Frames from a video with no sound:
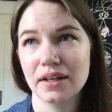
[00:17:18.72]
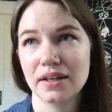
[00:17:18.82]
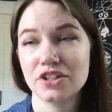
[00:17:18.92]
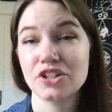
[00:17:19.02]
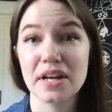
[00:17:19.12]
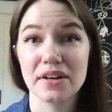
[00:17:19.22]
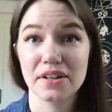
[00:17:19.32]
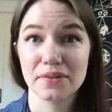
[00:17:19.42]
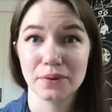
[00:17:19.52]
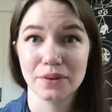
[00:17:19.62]
share
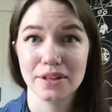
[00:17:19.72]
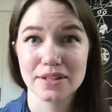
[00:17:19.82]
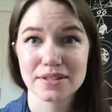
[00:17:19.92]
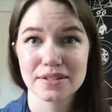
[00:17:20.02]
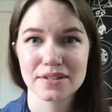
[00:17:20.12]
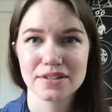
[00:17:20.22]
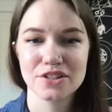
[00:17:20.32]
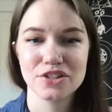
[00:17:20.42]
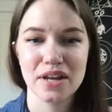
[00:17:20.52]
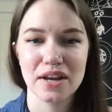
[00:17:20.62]
your voice, to
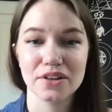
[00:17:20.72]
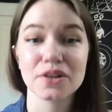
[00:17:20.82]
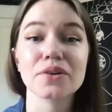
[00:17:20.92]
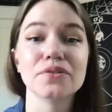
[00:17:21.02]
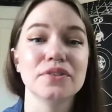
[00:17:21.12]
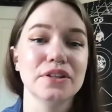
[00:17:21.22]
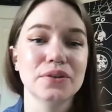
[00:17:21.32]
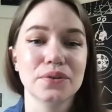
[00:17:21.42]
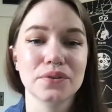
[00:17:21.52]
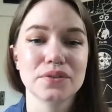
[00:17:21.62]
share your
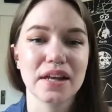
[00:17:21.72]
views,